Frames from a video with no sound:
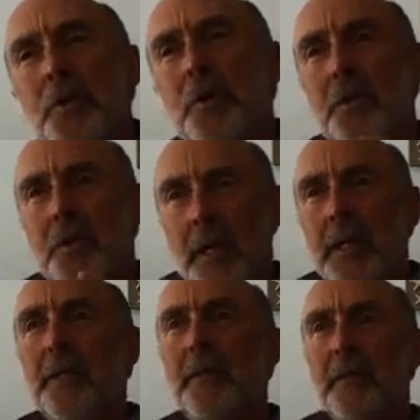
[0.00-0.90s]
she'd
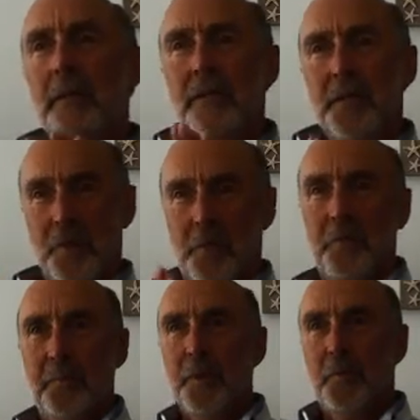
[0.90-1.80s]
taken the
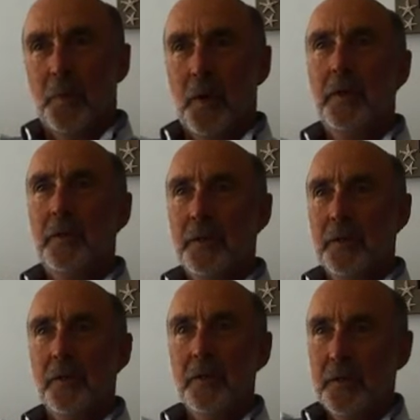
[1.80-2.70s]
scripted
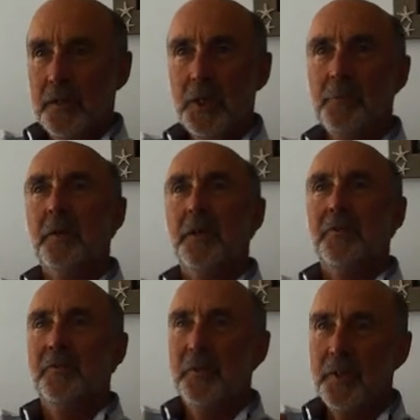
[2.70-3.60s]
approach that you teach
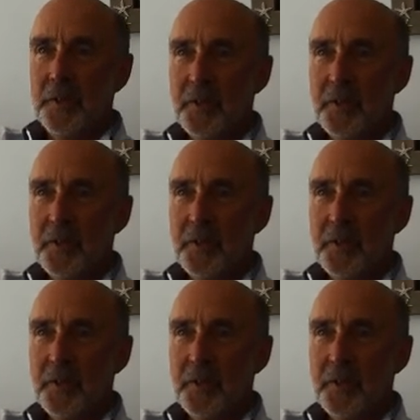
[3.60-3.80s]
mindfulness,